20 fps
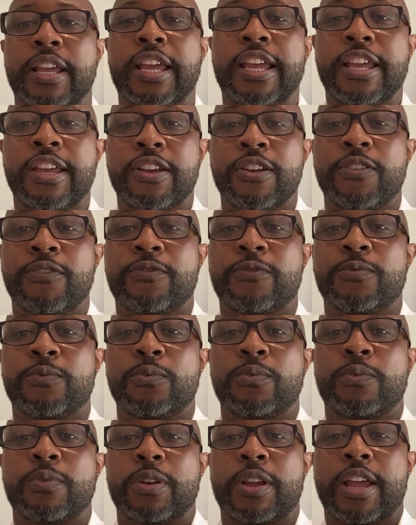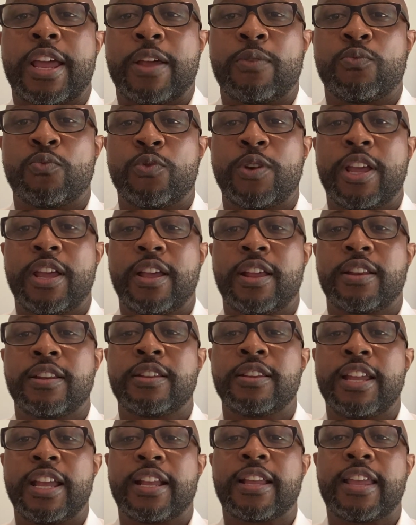if and when
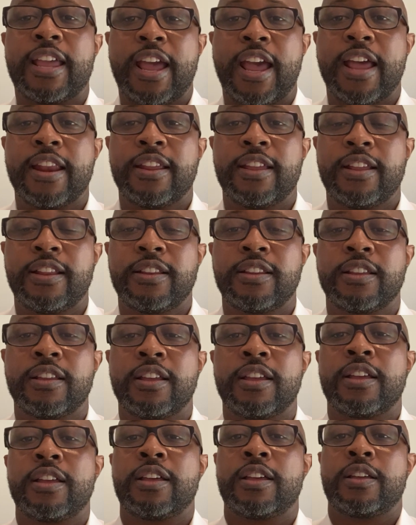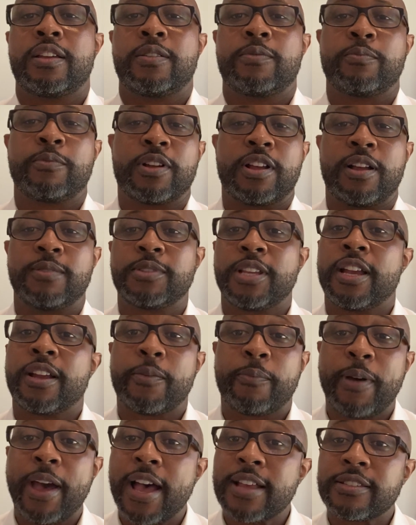Nick Cannon becomes
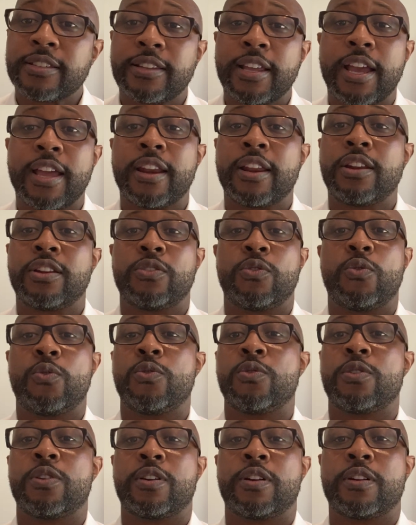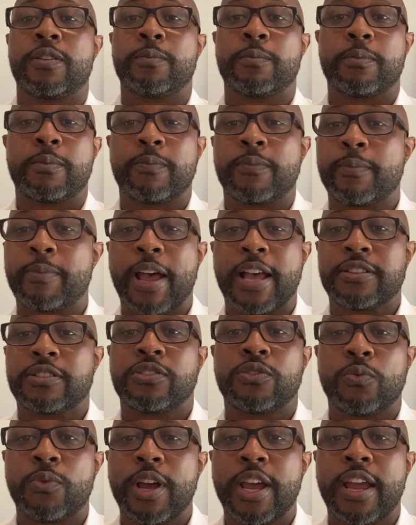incapacitated or passes
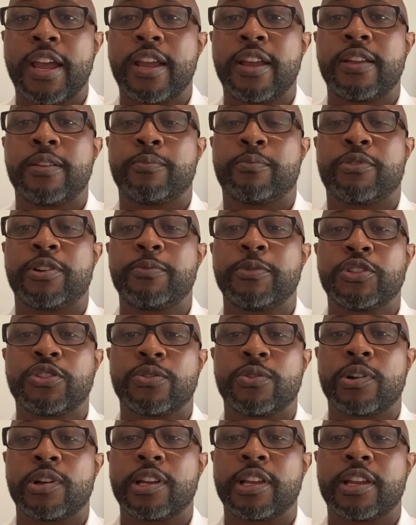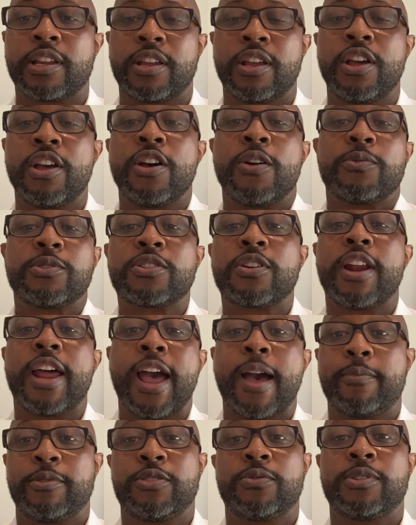away prematurely? What's going to
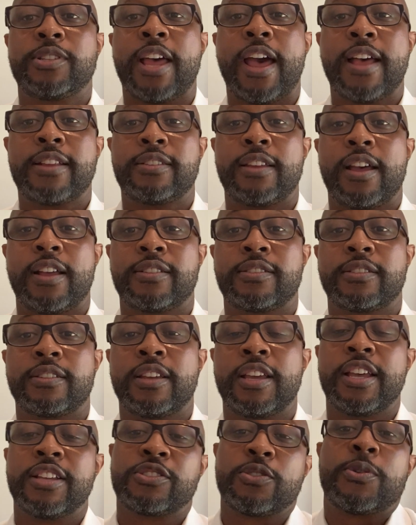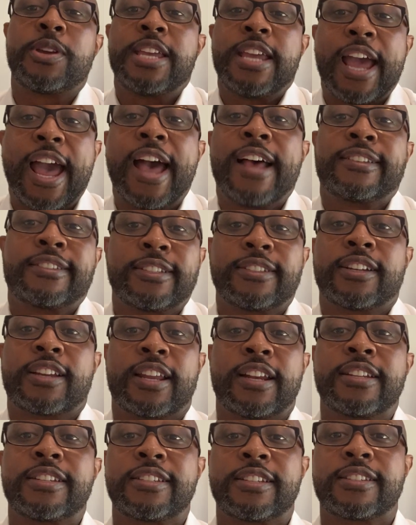happen to his assets? So he has to look at
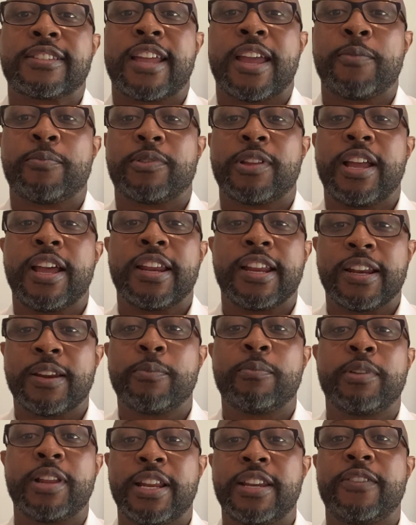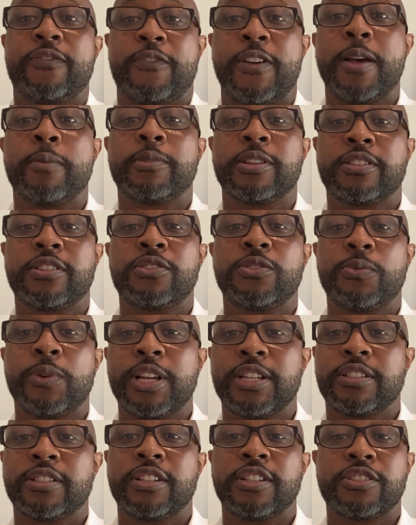his estate plan in a blended family
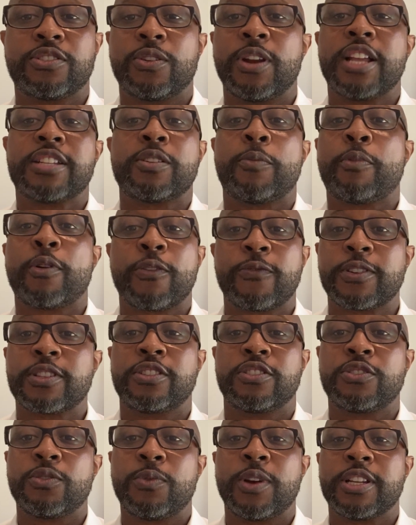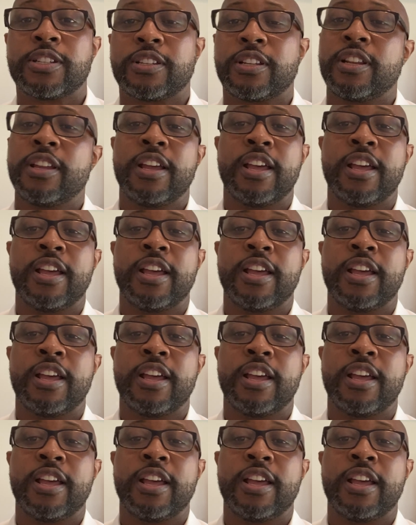situation. And so that's a perfect situation.